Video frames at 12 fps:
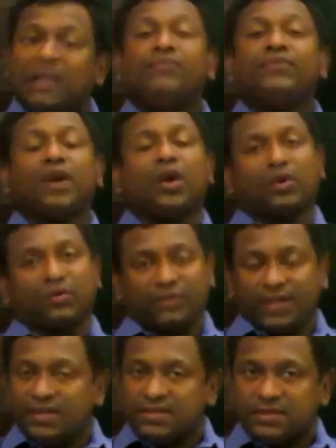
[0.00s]
benefit out of
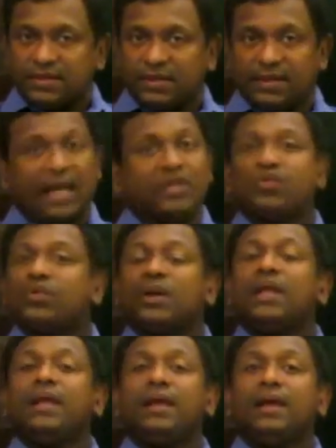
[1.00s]
this.
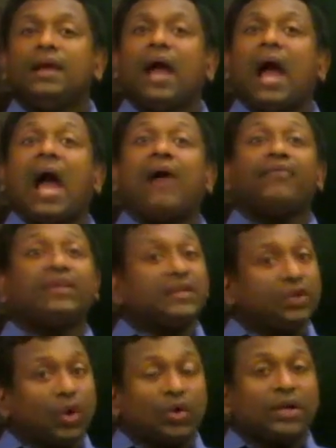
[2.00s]
Naturally,
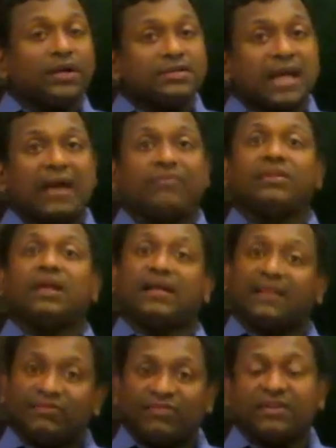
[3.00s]
Ayurvedic doctors, Ayurvedic
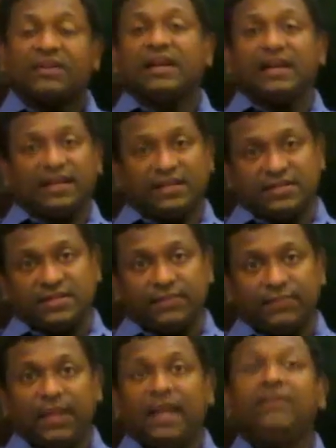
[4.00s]
other fraternities,
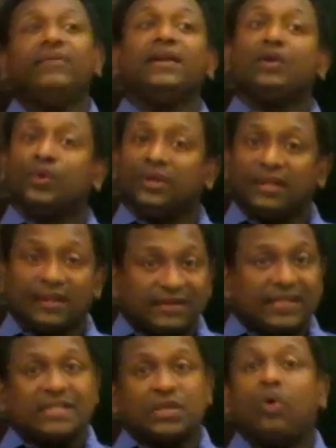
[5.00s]
even including the
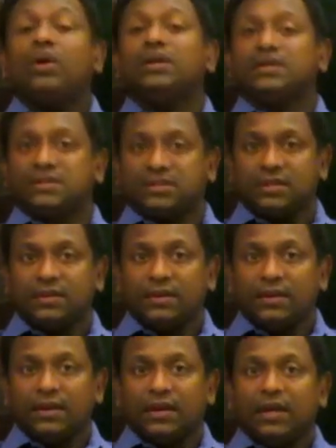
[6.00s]
research scholars,
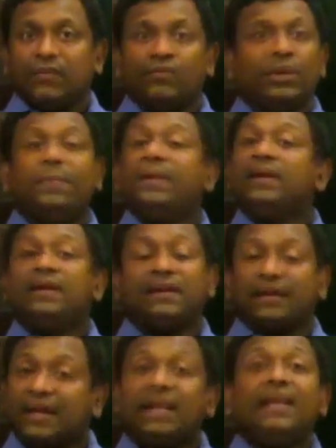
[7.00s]
will be
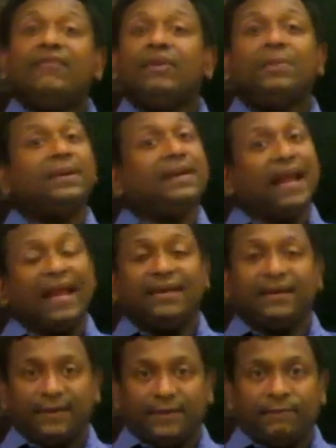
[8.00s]

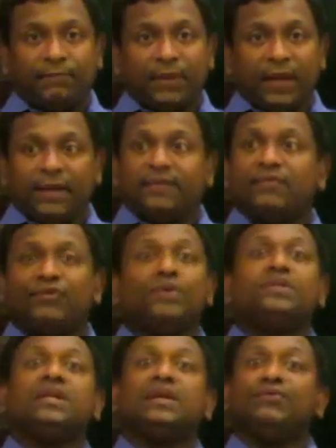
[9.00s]
delighted in the
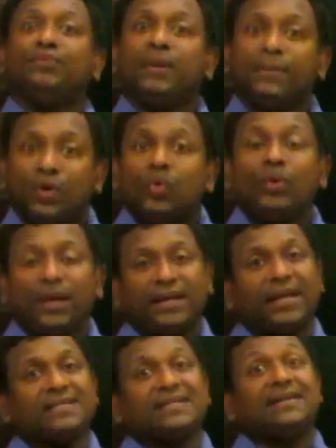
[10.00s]
future if we do
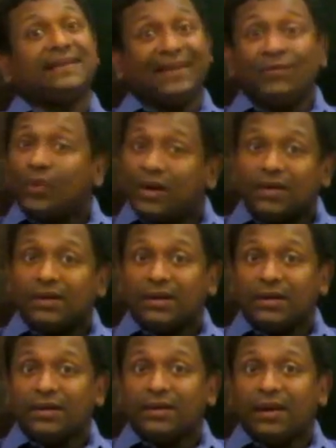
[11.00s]
it as a teamwork,
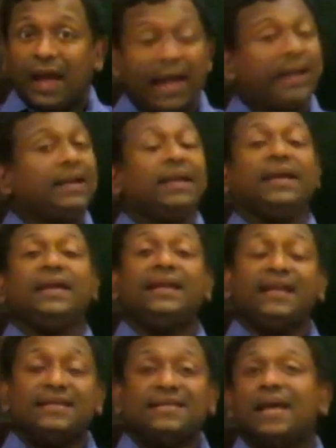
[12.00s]
and it
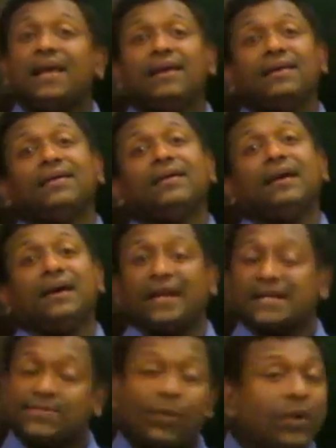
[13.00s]
is a
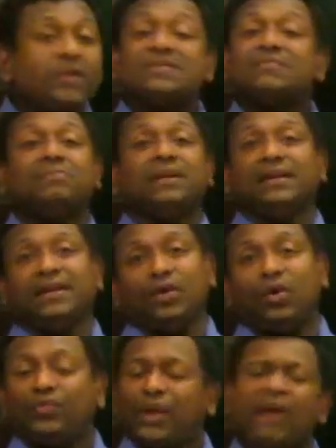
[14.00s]
responsibility
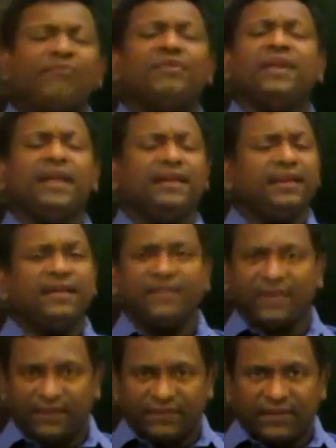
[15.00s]
of every Indian
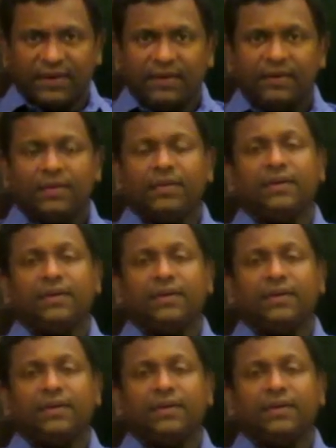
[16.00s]
citizen